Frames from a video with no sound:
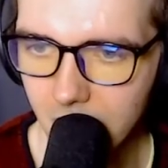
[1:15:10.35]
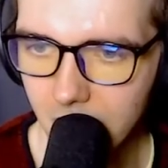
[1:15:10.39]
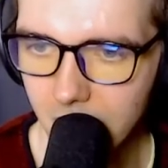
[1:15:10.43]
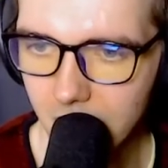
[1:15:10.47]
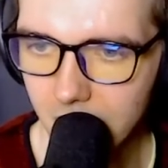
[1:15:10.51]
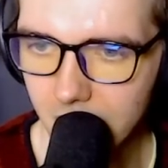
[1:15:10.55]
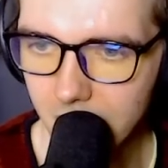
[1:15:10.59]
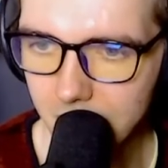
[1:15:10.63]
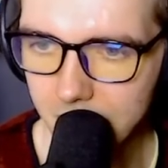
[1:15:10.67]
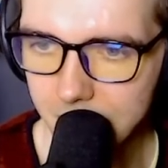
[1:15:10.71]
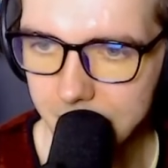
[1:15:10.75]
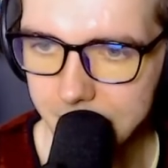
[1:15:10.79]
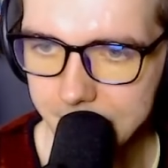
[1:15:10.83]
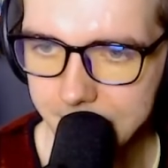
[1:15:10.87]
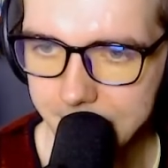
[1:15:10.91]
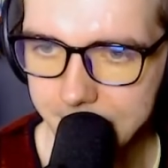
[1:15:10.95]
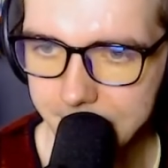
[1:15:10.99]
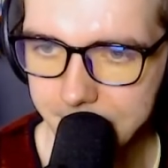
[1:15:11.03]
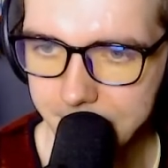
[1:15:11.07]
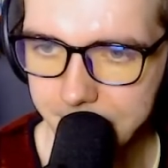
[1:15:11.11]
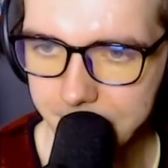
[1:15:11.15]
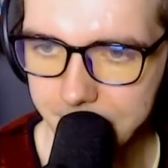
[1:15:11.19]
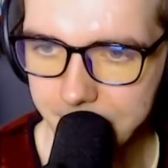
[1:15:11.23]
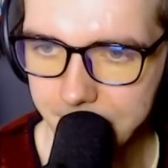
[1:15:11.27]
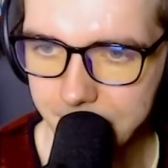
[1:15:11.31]

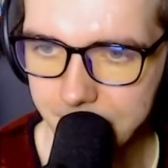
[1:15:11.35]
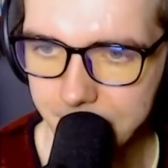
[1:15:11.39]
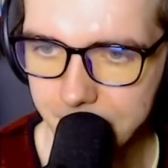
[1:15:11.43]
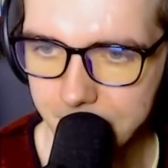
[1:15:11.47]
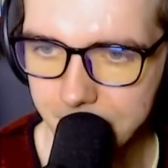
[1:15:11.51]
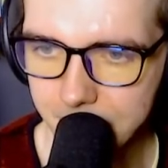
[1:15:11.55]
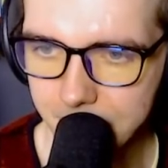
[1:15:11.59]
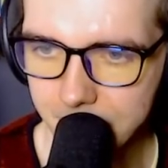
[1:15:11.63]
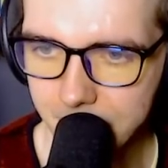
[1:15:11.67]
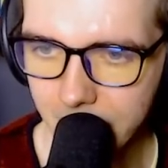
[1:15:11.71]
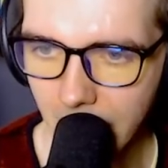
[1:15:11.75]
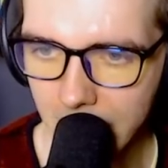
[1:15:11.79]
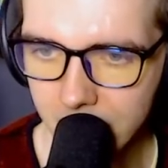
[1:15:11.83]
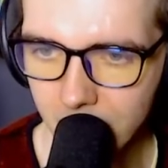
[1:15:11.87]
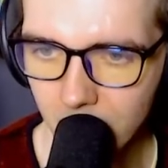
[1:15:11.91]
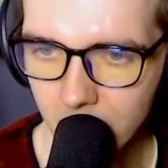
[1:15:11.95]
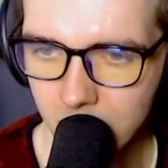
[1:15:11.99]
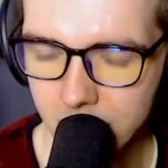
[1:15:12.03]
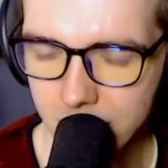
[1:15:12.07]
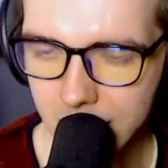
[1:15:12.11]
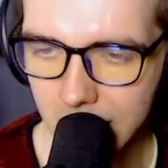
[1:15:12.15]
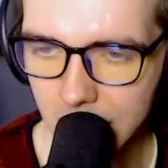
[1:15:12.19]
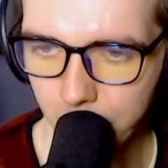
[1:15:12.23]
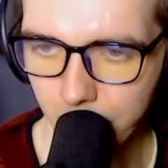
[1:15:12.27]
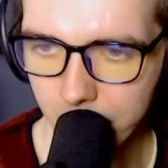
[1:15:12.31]
Um, I don't
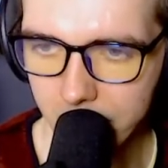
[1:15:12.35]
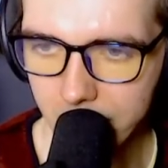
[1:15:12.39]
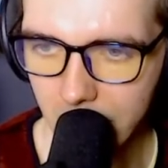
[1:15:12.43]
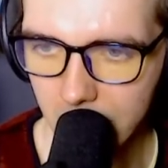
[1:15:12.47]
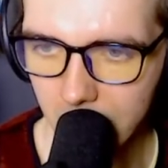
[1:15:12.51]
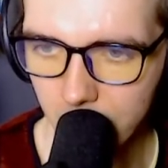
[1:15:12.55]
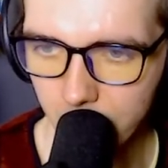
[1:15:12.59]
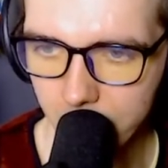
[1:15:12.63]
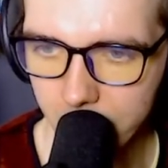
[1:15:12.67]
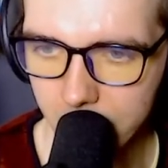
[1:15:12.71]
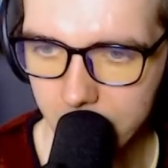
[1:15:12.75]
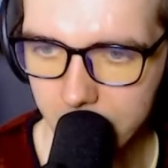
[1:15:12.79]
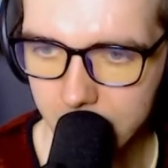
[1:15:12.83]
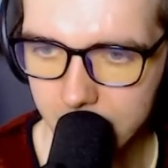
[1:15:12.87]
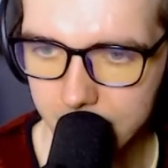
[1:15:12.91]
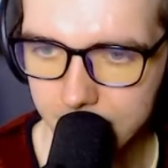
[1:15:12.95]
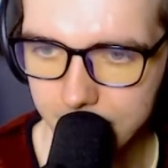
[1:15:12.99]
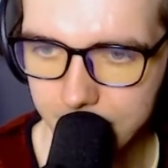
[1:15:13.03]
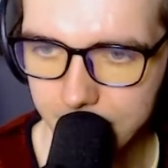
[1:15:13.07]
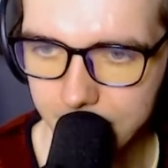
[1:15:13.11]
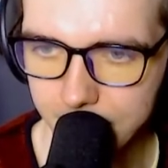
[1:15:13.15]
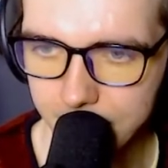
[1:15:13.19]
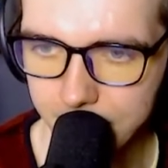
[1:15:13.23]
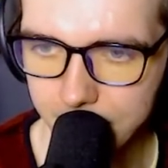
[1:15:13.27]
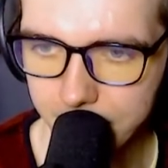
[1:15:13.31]
celebrate Halloween
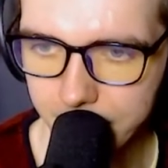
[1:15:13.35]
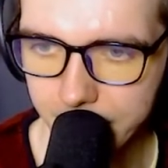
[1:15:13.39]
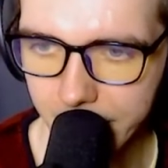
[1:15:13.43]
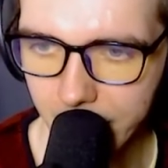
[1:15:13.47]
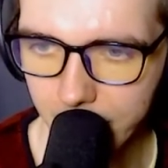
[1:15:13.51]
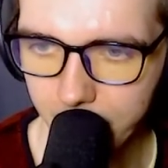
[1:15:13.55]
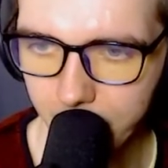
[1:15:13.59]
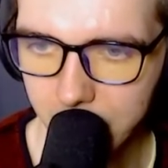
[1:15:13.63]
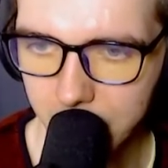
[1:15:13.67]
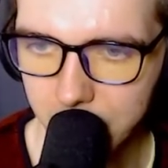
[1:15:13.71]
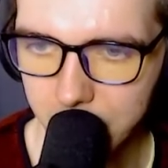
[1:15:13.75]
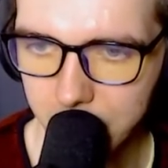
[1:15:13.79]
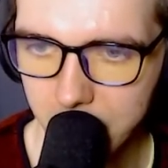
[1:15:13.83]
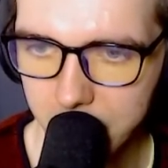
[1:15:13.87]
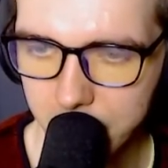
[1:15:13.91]
that much.